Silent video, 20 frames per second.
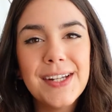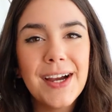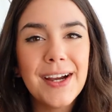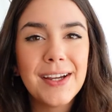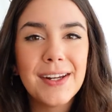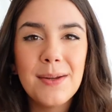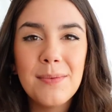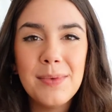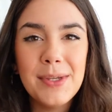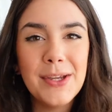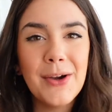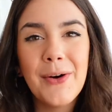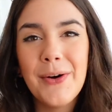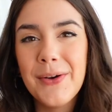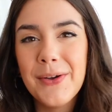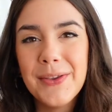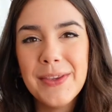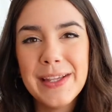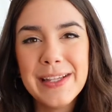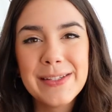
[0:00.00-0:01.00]
not going to be all
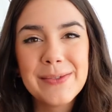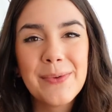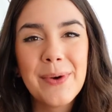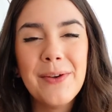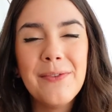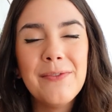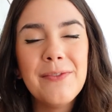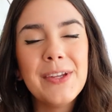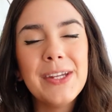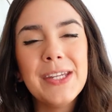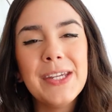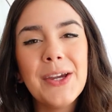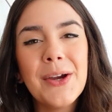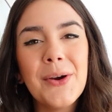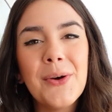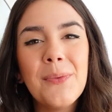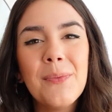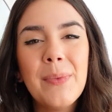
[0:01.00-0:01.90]
in this one video,